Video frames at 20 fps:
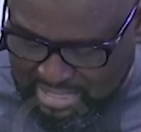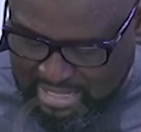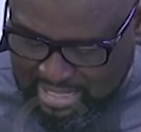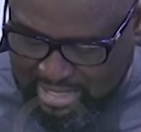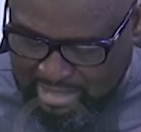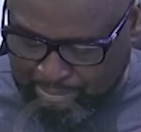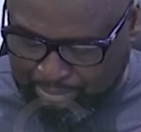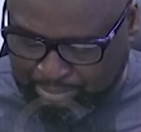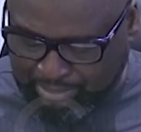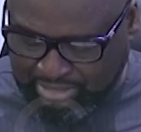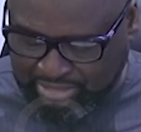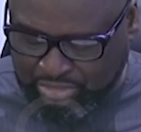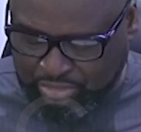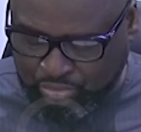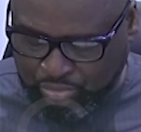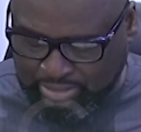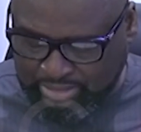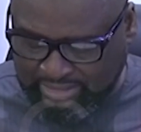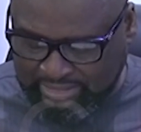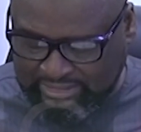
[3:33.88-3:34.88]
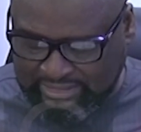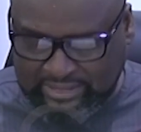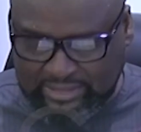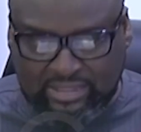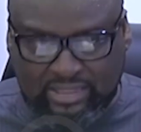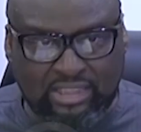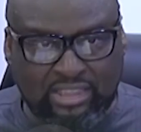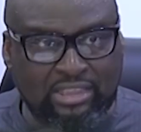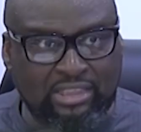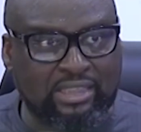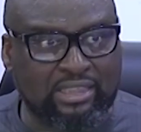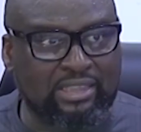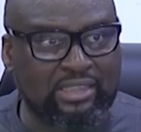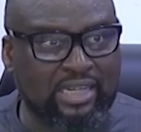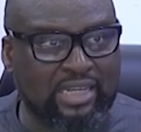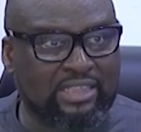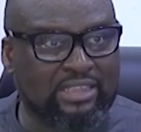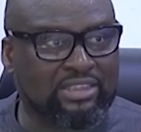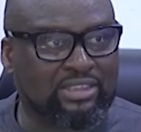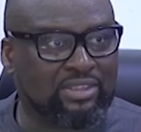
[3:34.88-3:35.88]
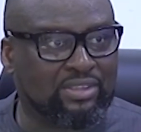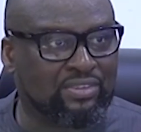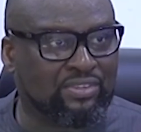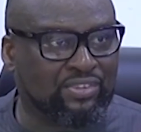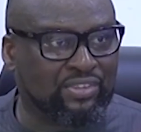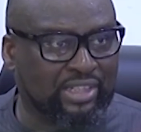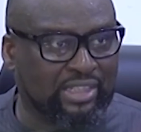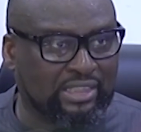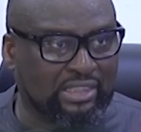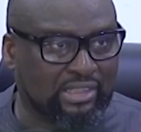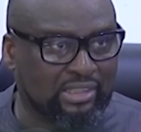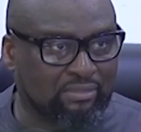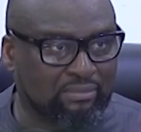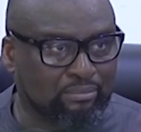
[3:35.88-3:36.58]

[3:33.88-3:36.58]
and place students in the next grade.